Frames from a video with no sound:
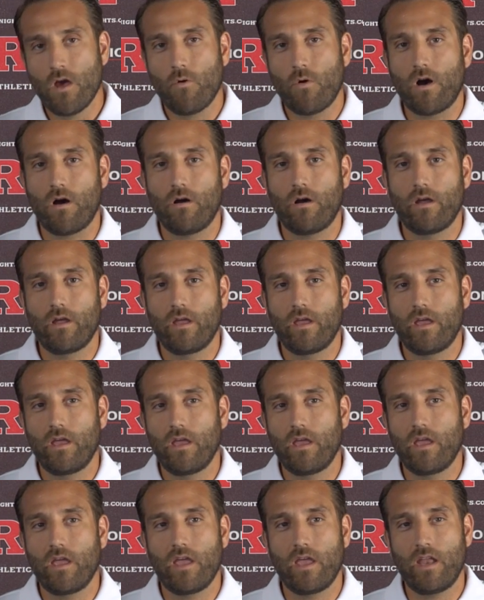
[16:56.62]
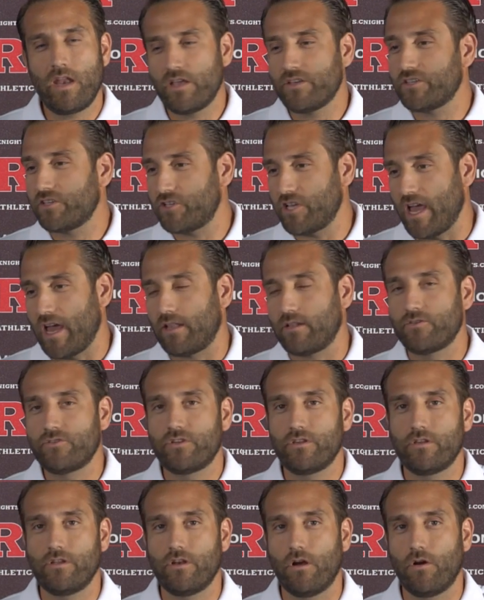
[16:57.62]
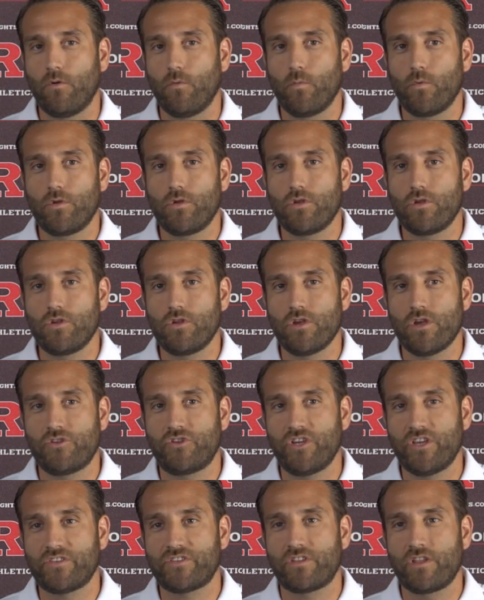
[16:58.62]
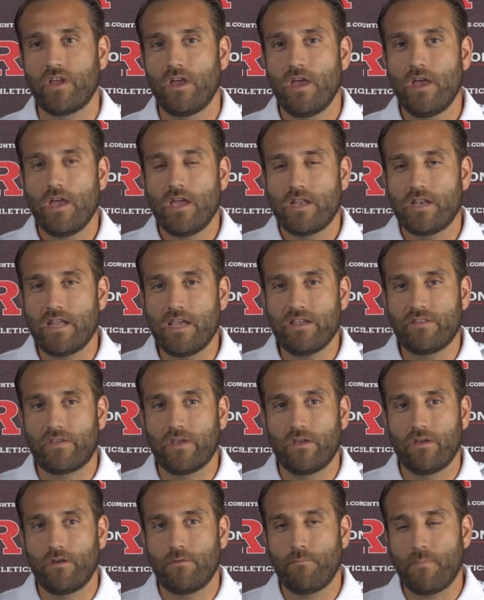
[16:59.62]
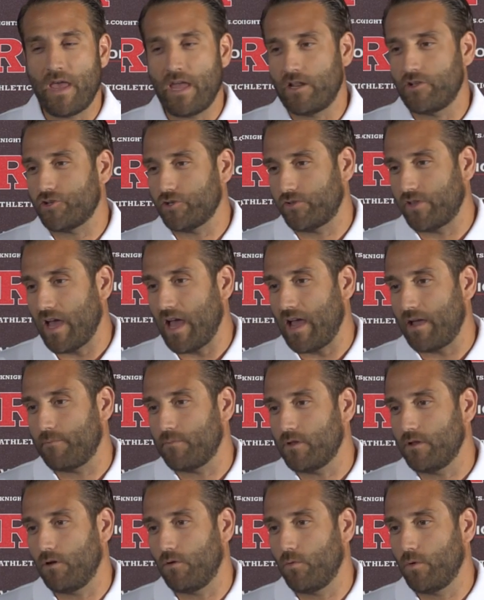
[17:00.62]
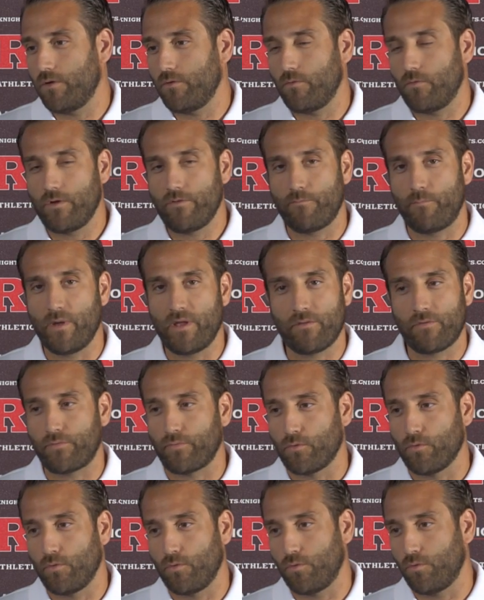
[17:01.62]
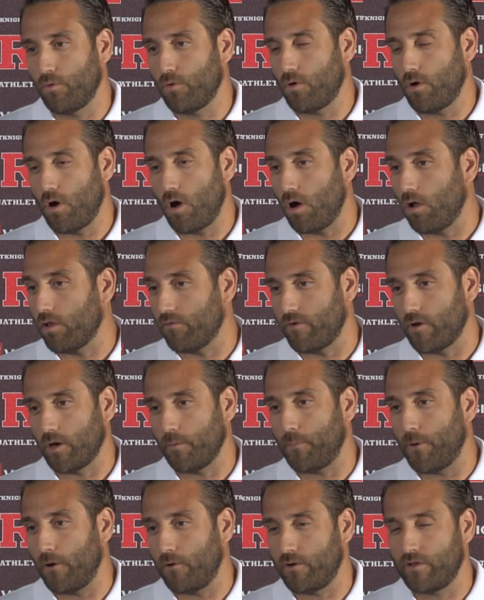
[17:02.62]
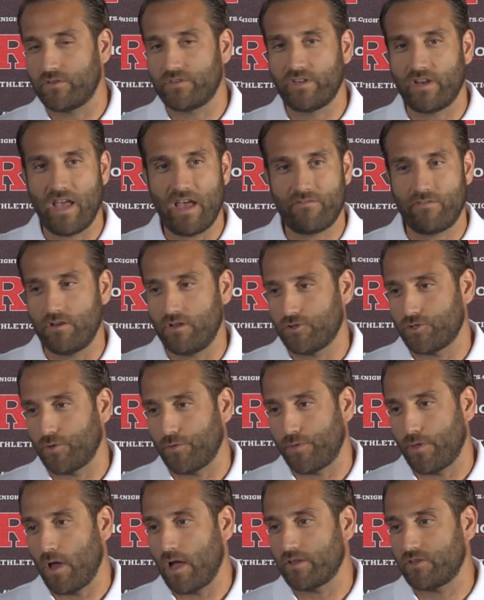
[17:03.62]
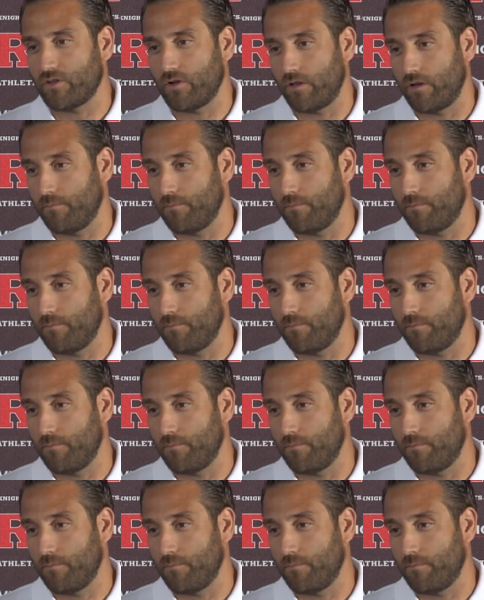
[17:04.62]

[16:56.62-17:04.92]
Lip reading: Well, it is a challenge. You know, you just need to manage your time. You know, we've been through all of our opponents and have initial thoughts on